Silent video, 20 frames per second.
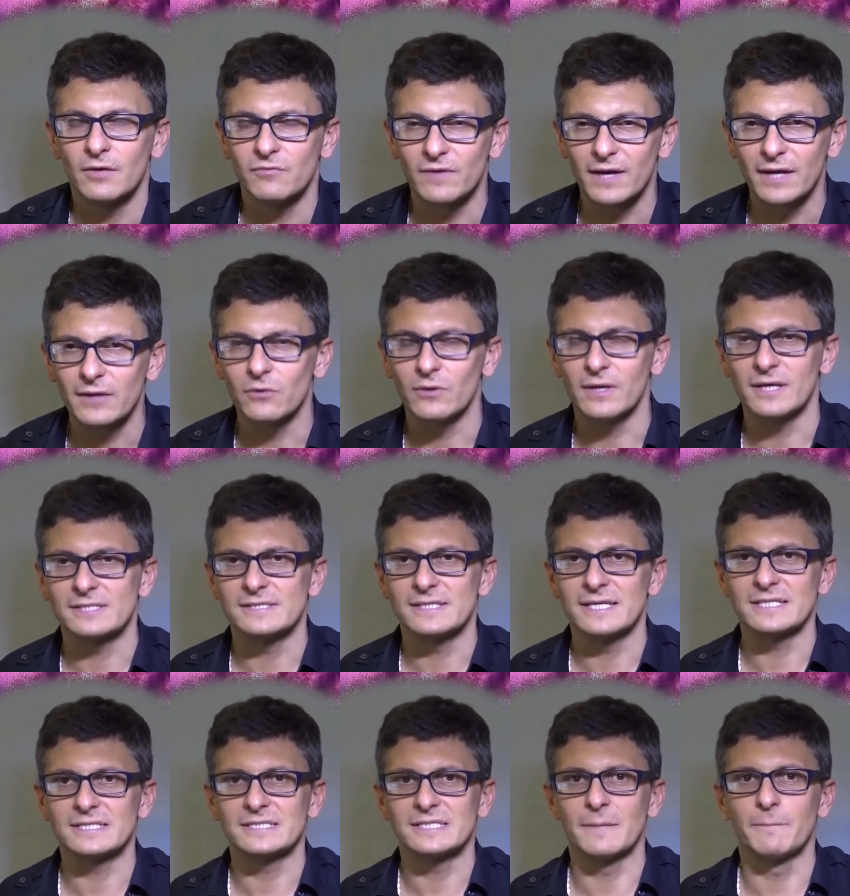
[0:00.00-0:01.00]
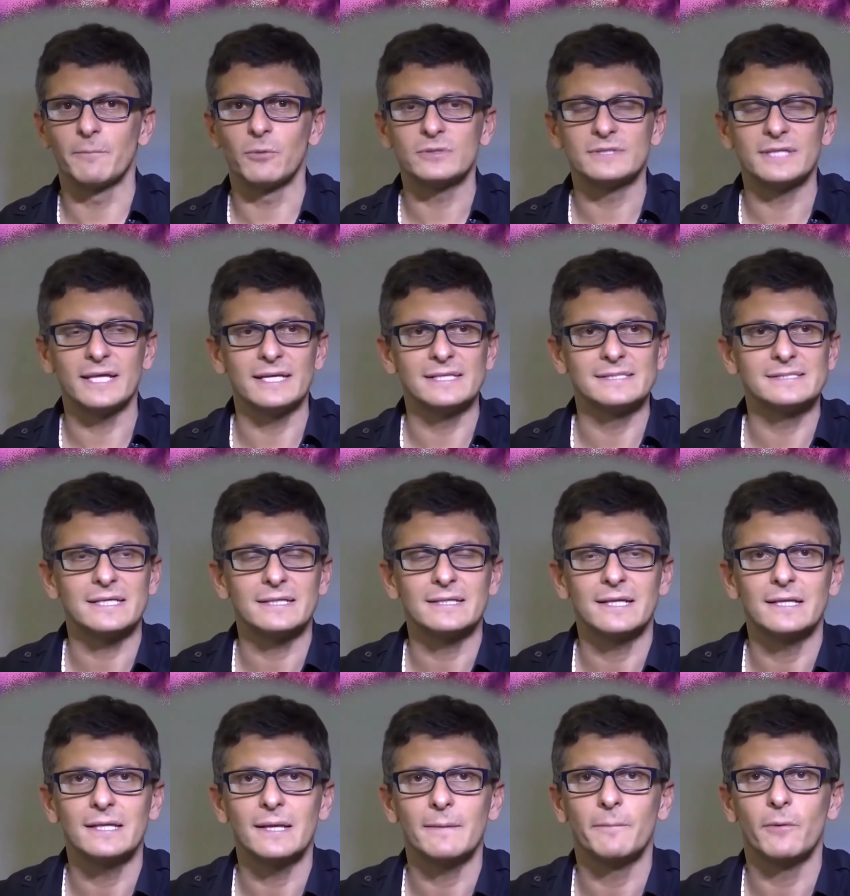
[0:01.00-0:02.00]
the same power as the
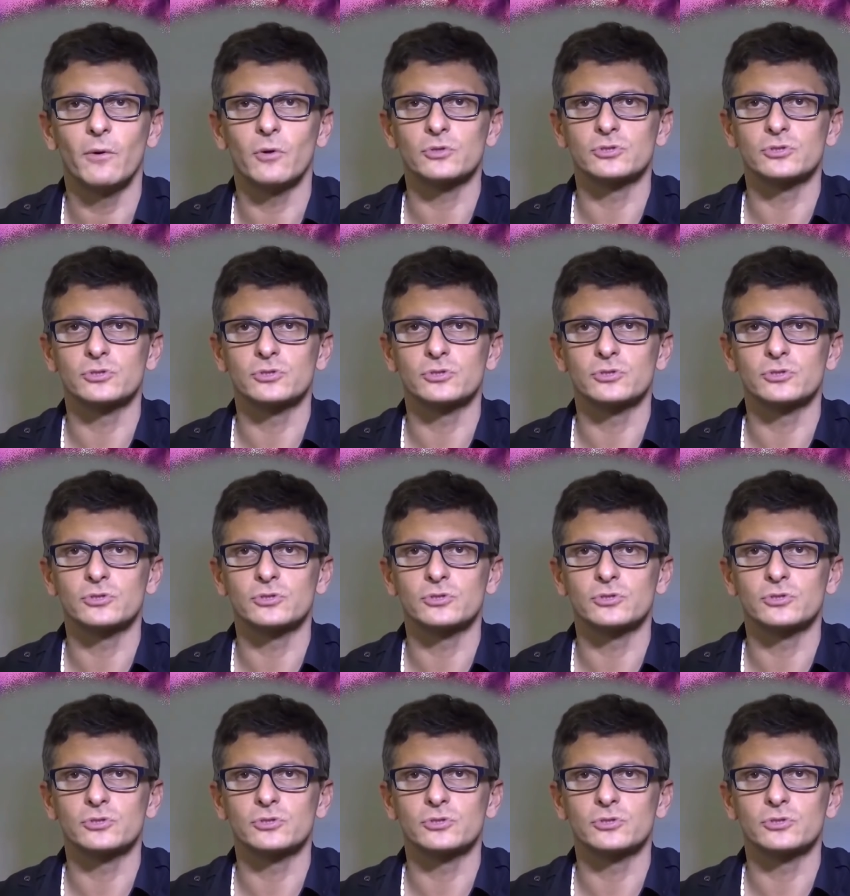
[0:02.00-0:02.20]
apostles